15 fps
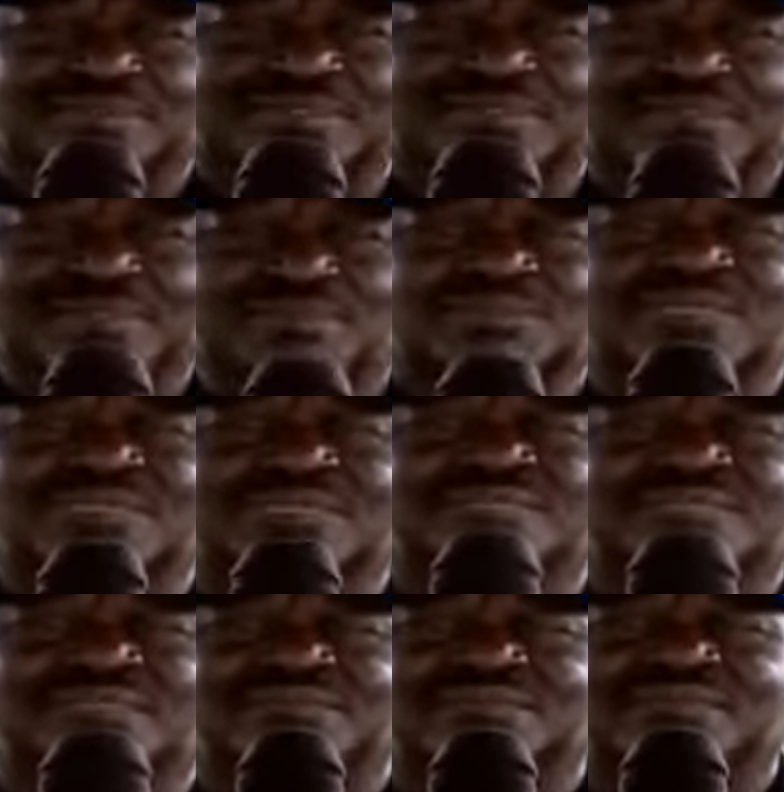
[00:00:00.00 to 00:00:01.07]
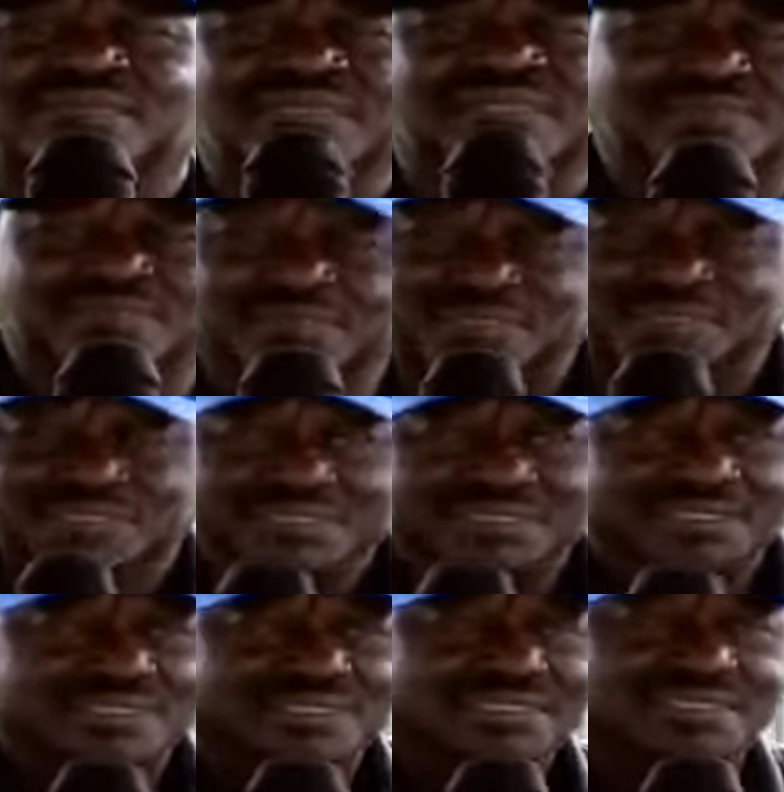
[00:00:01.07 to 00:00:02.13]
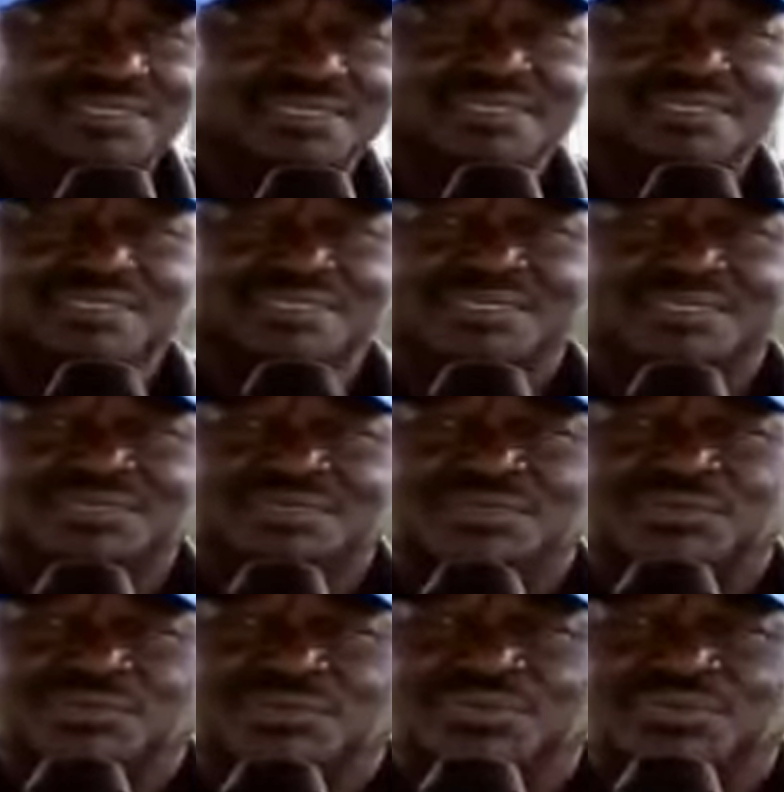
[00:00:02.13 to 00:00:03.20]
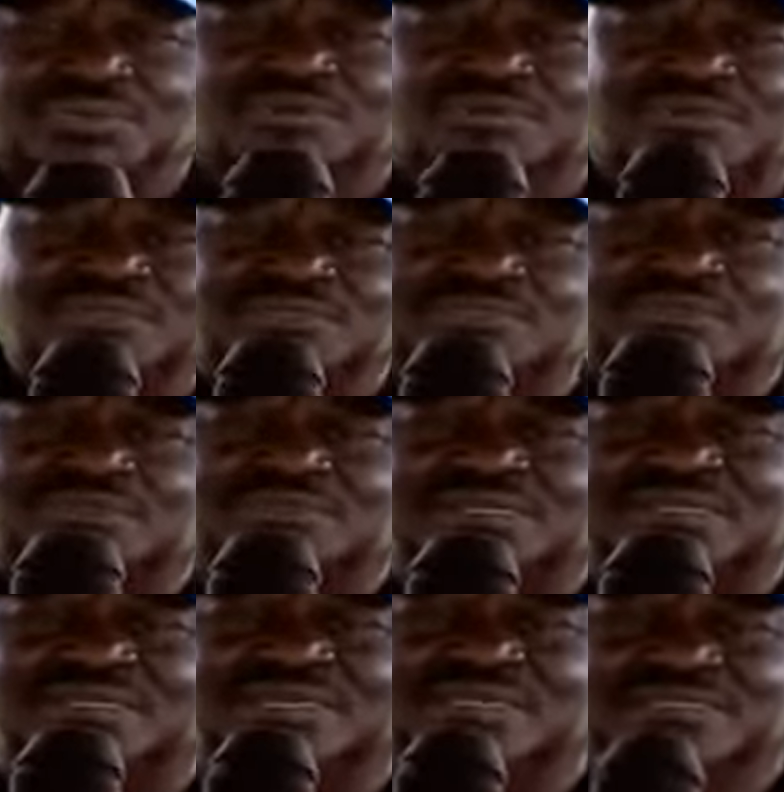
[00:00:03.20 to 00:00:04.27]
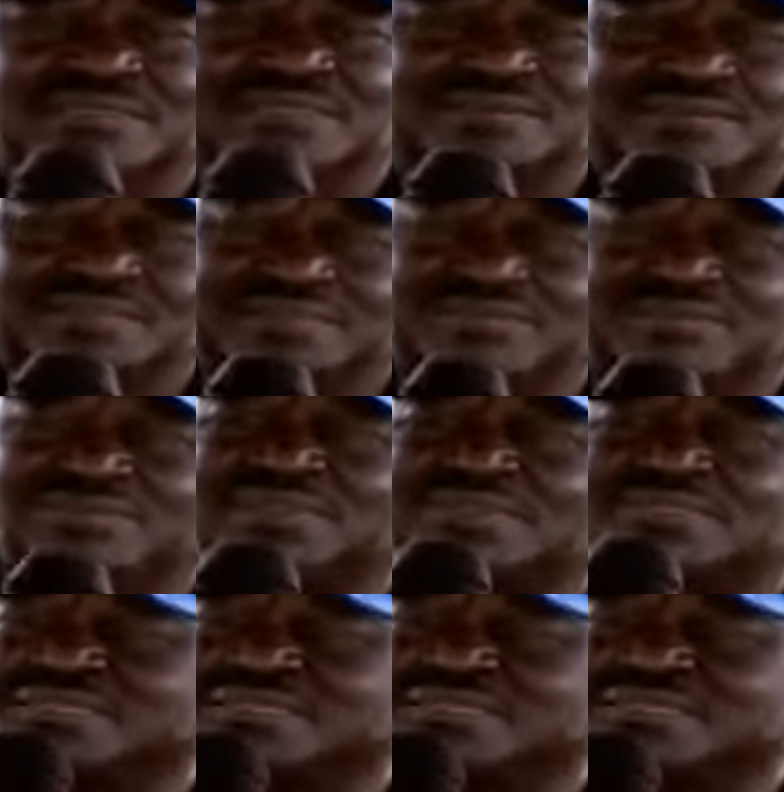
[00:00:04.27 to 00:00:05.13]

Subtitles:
but they were not elected by anybody. We are the ones who have been elected, therefore we